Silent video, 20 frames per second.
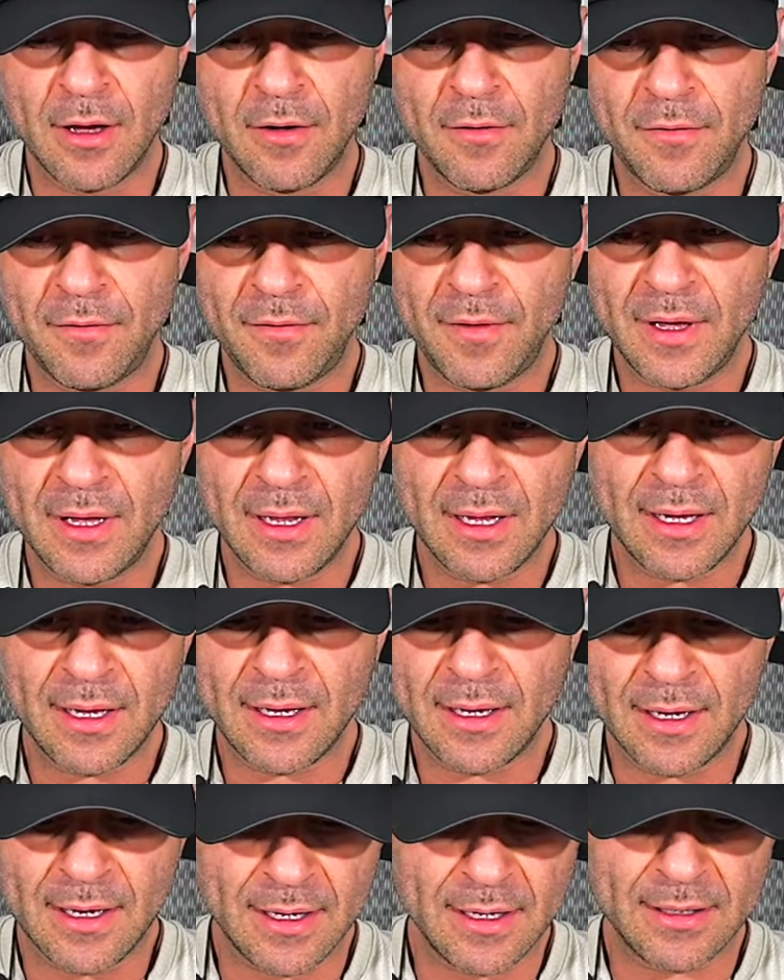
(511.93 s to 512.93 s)

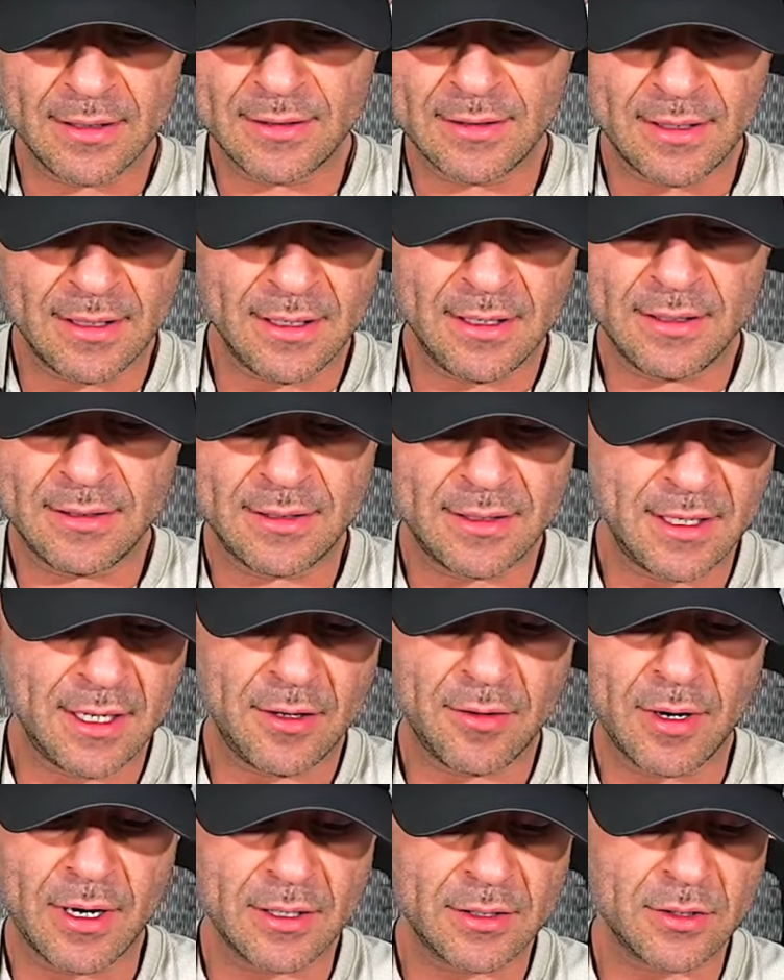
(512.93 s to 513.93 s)
Feeling is the
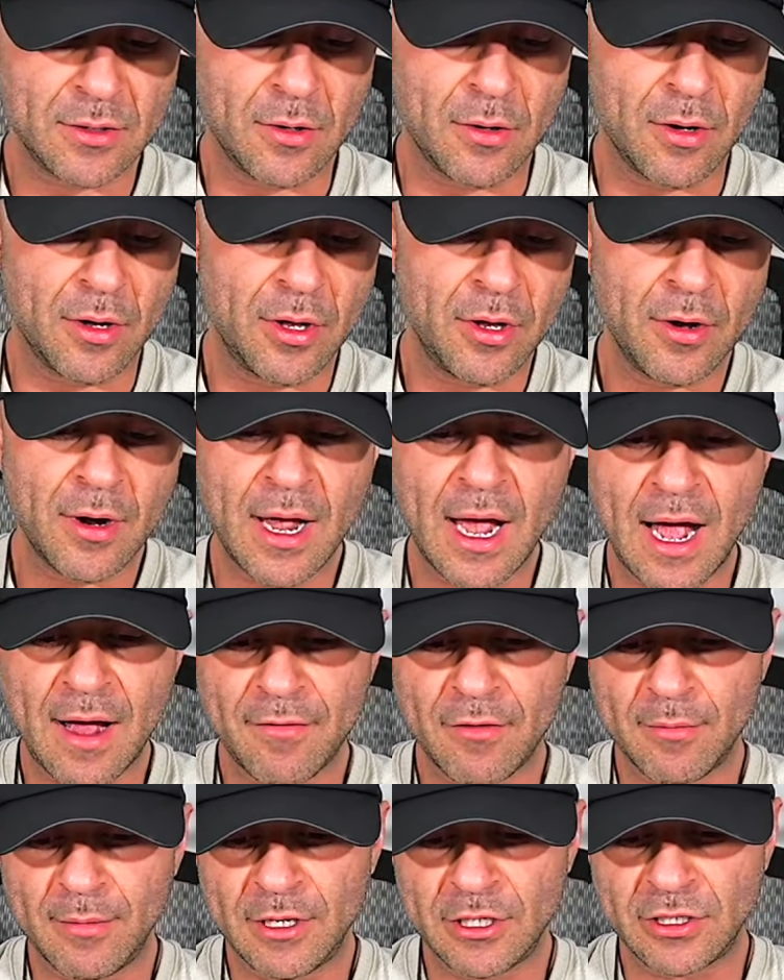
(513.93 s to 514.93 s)
secret. So, your
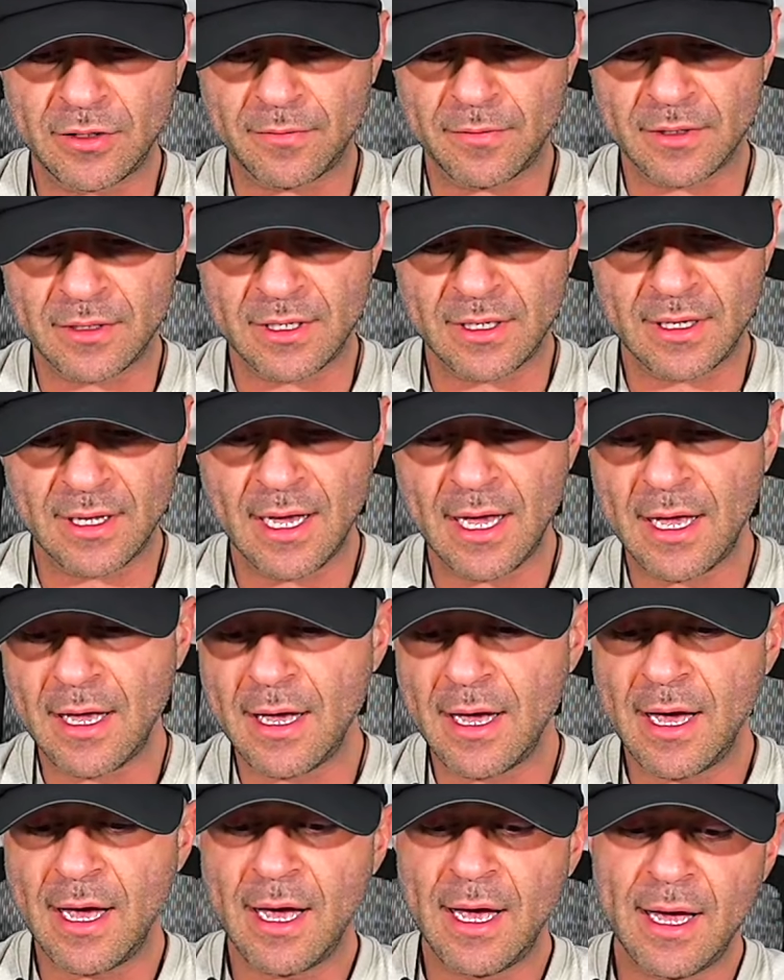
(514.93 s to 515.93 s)
affirmation for today
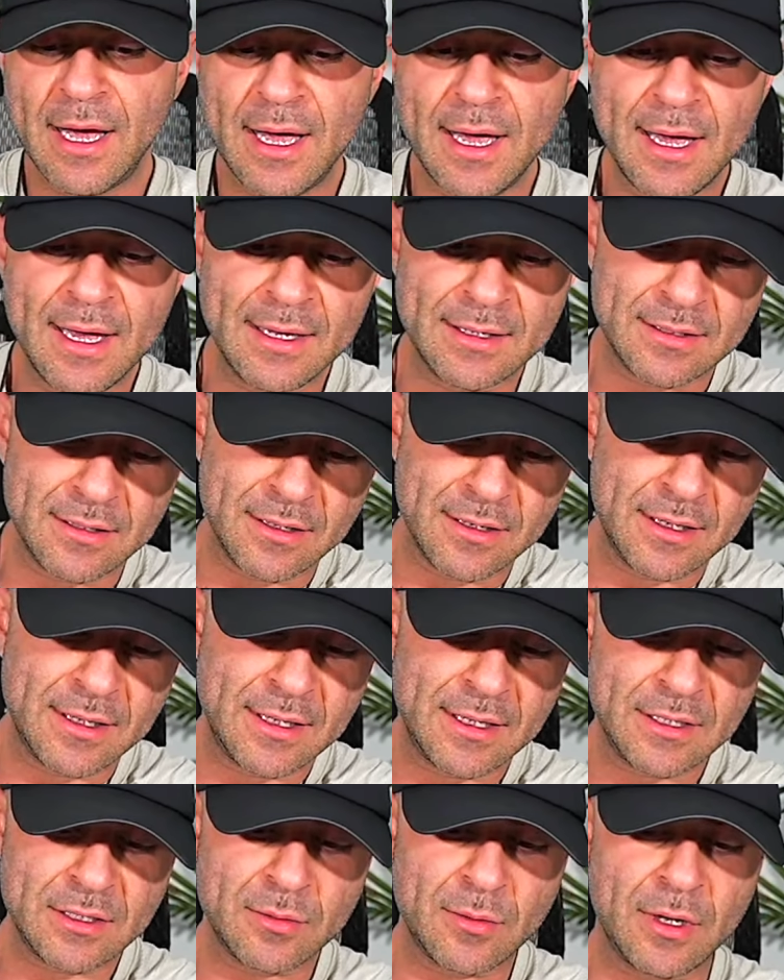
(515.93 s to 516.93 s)
is look at
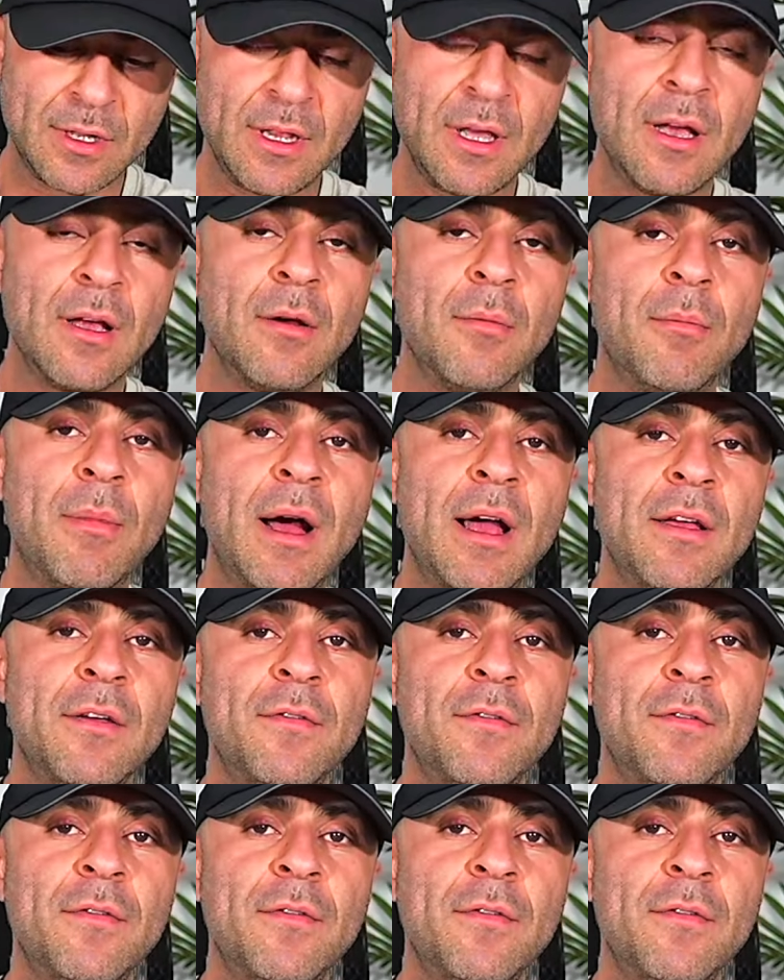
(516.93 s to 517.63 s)
this one. My